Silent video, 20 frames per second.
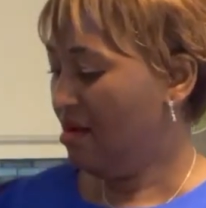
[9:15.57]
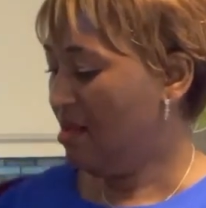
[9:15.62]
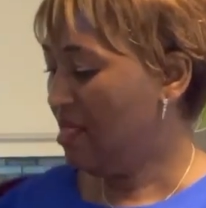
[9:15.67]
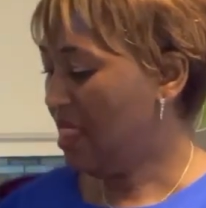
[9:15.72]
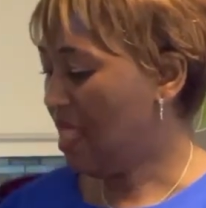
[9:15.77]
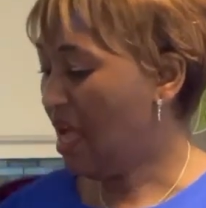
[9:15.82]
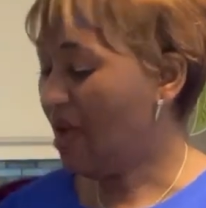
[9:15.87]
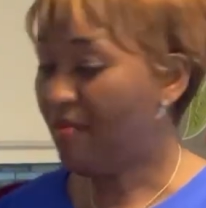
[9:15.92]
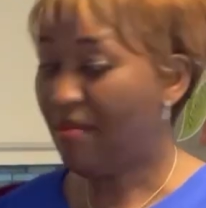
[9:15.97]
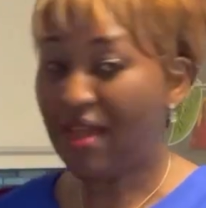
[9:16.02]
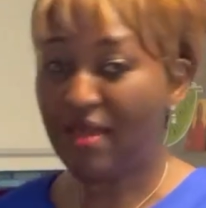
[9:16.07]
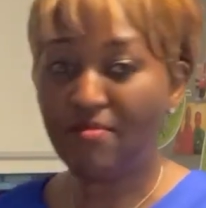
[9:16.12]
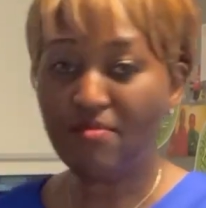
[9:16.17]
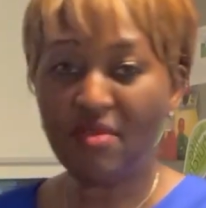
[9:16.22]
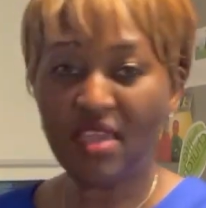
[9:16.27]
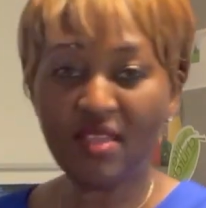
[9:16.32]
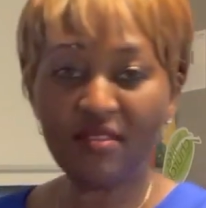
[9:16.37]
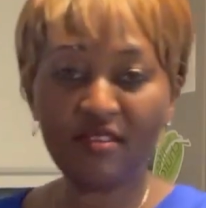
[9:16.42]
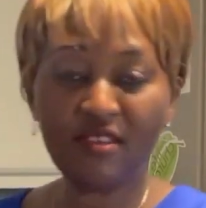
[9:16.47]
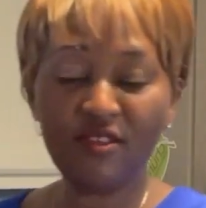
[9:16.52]
Now my
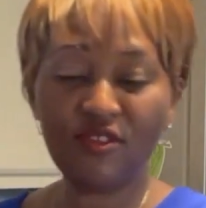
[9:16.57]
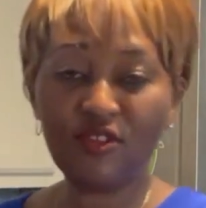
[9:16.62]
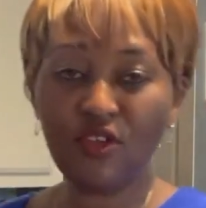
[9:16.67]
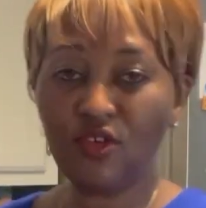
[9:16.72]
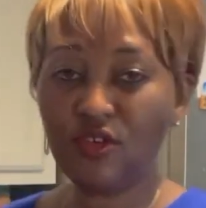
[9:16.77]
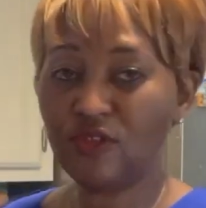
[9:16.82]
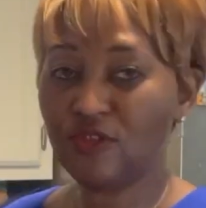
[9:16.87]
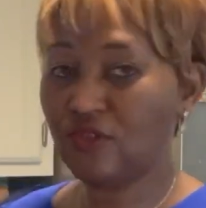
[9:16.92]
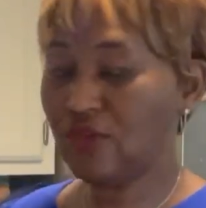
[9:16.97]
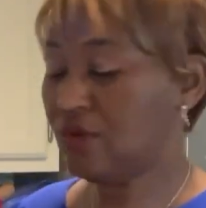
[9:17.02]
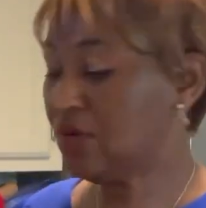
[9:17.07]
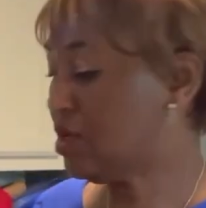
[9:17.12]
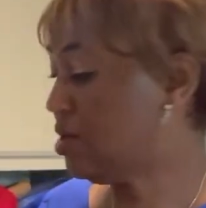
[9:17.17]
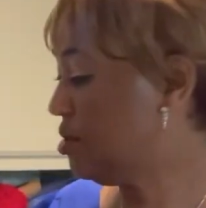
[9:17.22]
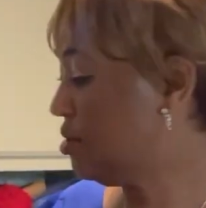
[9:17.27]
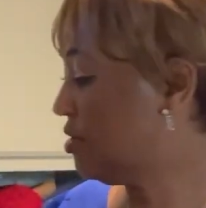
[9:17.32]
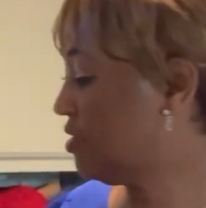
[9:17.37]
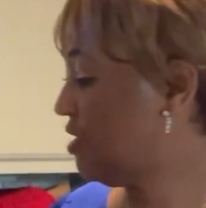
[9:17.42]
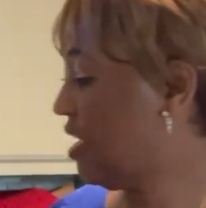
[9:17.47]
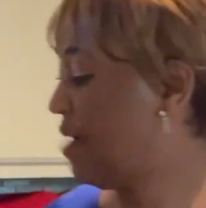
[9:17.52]
meat is also
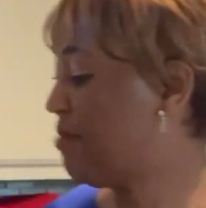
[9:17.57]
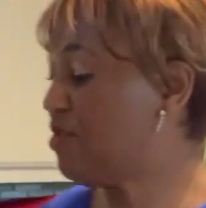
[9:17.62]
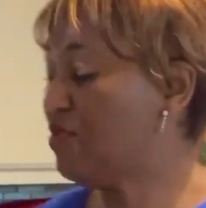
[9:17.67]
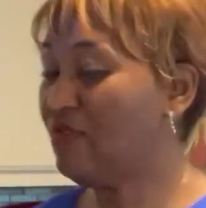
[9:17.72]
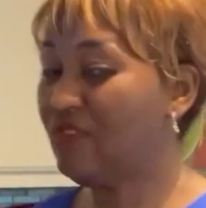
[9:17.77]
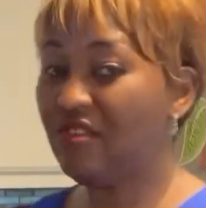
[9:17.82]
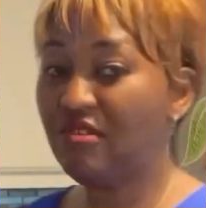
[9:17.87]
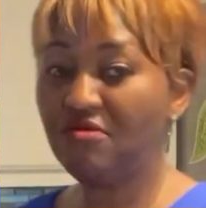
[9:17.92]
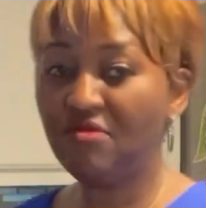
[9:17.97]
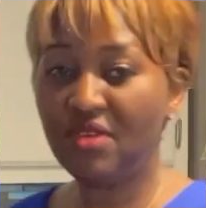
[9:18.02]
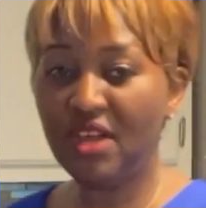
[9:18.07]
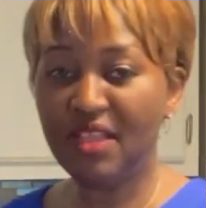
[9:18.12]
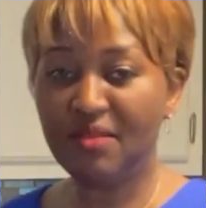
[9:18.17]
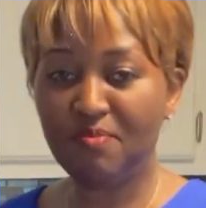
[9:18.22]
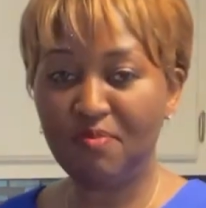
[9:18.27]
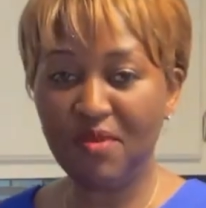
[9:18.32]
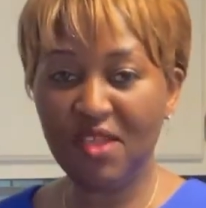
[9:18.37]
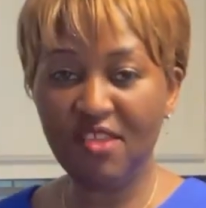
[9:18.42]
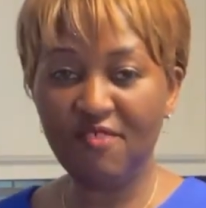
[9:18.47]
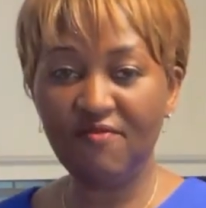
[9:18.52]
cooked. I'm using red
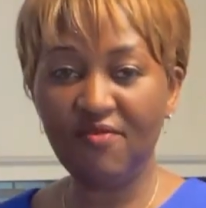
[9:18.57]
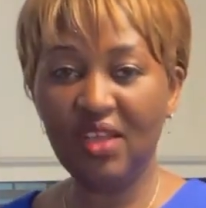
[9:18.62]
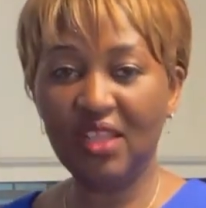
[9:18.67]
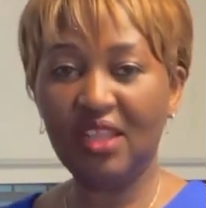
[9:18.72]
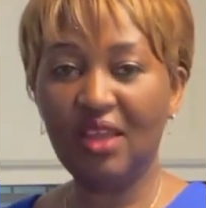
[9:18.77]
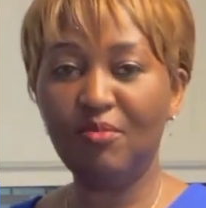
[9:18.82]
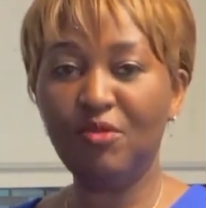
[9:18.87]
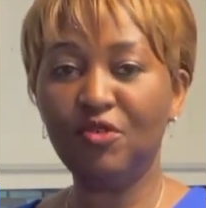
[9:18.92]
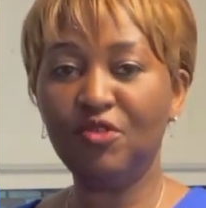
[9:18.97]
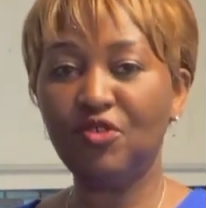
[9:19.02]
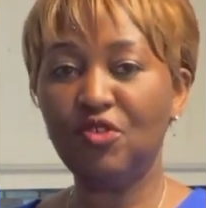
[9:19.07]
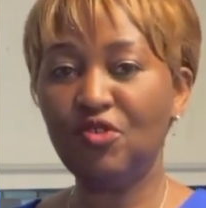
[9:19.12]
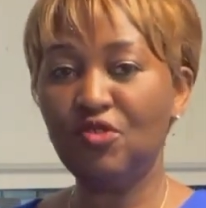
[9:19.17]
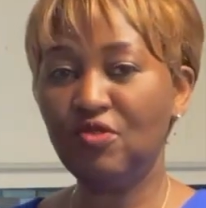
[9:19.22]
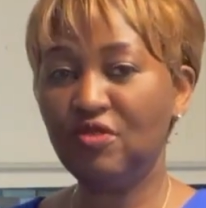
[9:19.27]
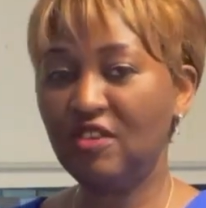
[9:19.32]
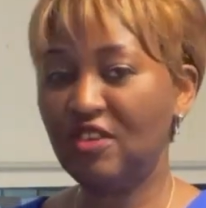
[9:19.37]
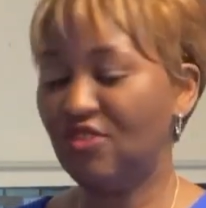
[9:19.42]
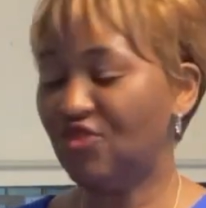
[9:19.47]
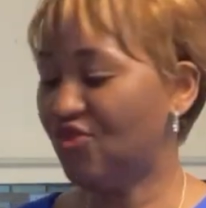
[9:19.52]
beef, and I'm also
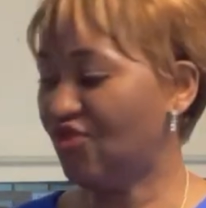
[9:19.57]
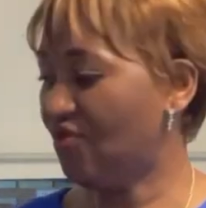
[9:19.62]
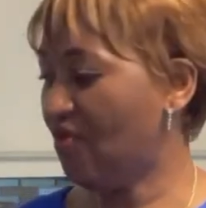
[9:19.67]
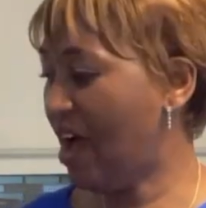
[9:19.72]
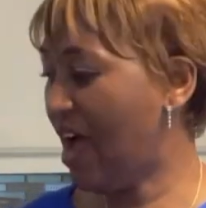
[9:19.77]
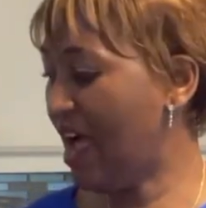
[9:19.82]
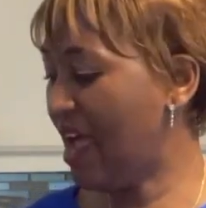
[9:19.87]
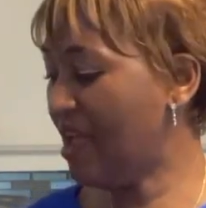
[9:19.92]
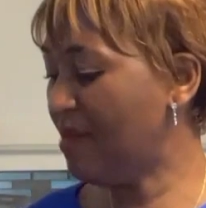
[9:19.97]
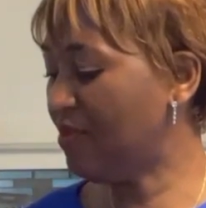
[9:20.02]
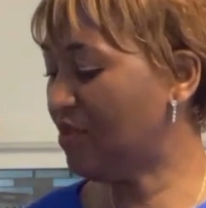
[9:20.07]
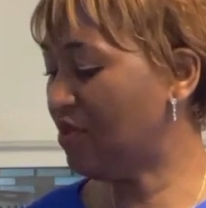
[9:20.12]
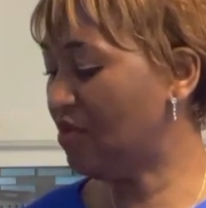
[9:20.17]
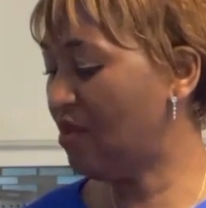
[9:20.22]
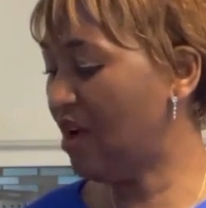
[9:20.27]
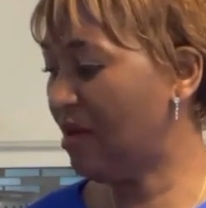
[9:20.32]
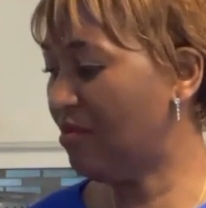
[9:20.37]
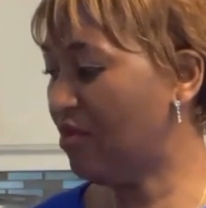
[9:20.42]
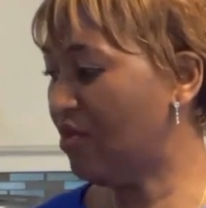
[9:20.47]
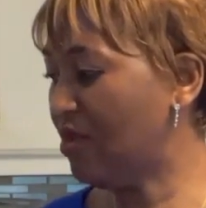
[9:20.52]
using tripe, so
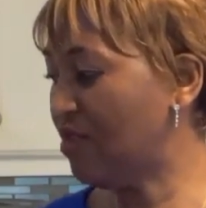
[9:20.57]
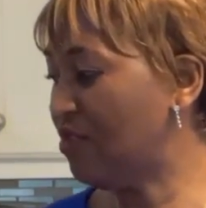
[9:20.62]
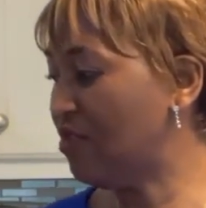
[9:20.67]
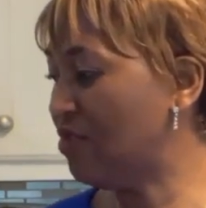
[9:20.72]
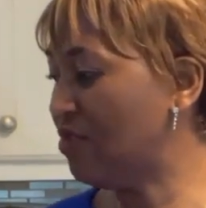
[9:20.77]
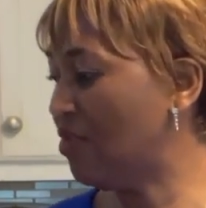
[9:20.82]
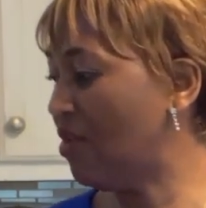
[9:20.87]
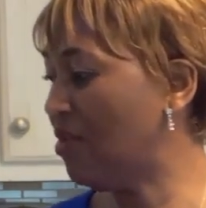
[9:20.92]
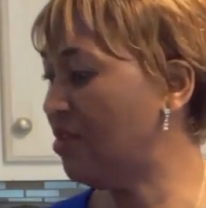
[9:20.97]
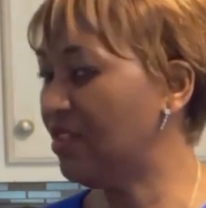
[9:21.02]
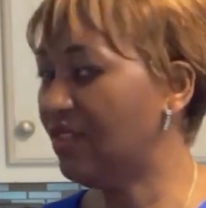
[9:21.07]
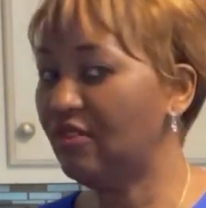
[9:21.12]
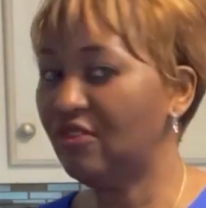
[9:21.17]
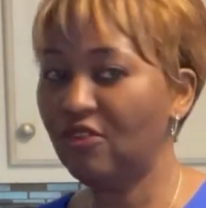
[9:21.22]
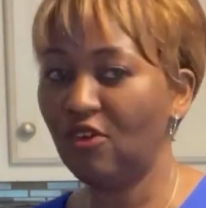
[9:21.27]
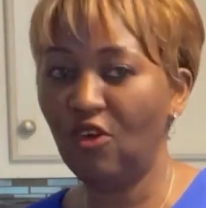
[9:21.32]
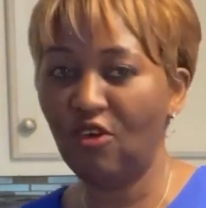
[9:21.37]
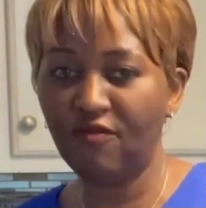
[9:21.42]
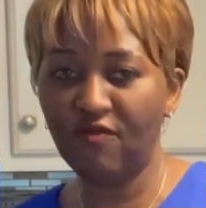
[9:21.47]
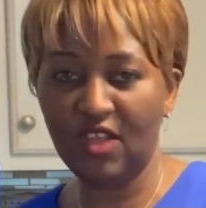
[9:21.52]
I'm going to turn this
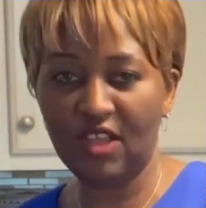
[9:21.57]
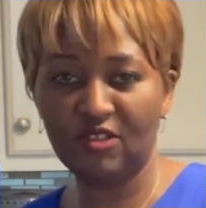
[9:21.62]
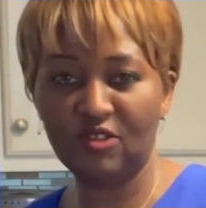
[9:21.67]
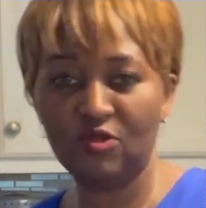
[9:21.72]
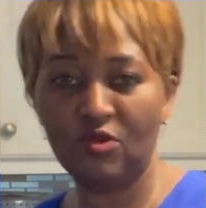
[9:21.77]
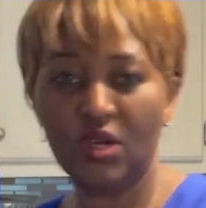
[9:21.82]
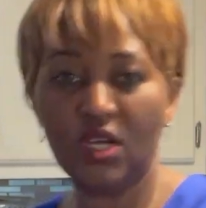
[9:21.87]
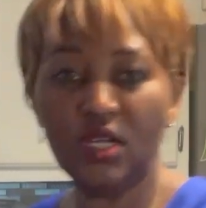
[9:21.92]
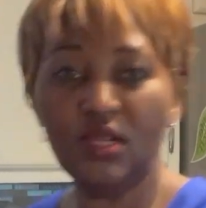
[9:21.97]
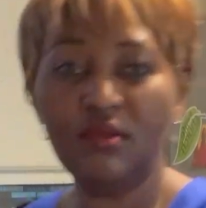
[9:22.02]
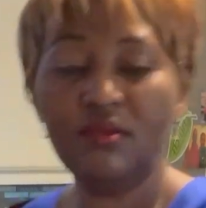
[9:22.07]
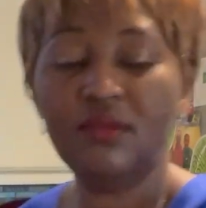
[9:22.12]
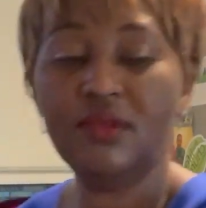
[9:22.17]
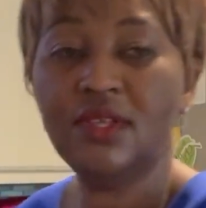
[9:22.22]
off as well.